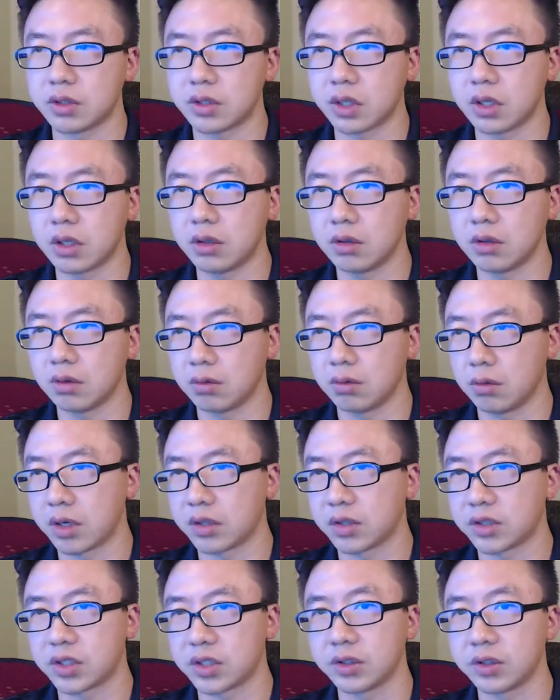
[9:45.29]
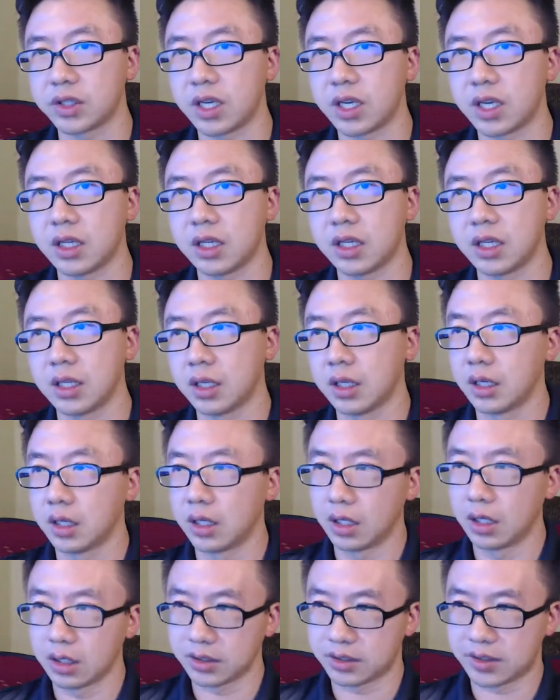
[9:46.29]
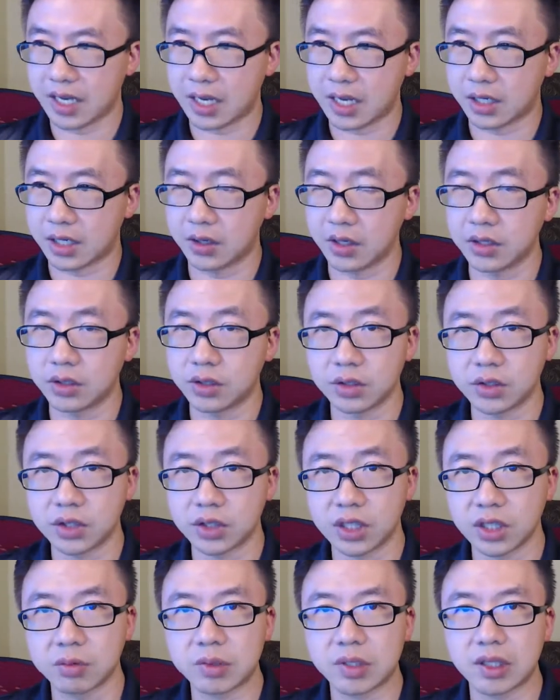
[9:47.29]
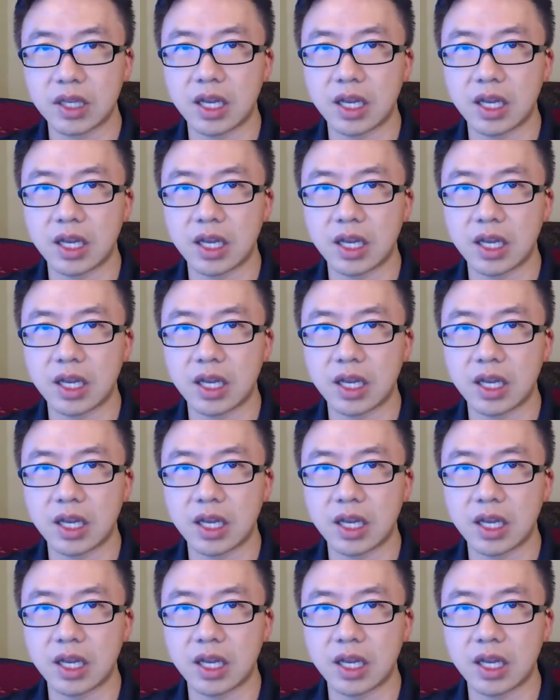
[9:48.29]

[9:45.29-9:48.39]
so while you're still young. stack your internships